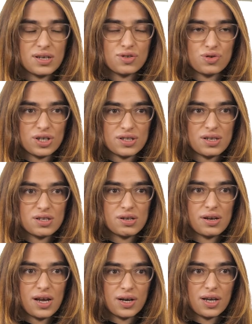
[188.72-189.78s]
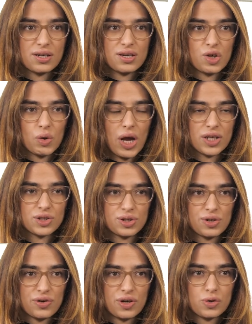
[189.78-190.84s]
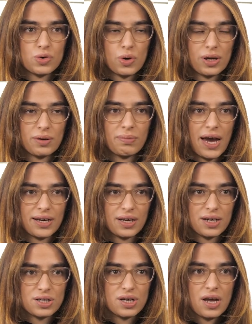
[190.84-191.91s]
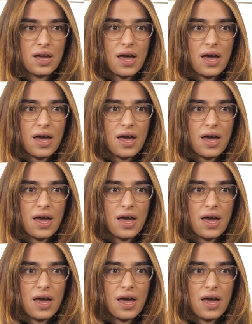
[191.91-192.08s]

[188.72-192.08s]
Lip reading: interested to learn a new engineering drawing package,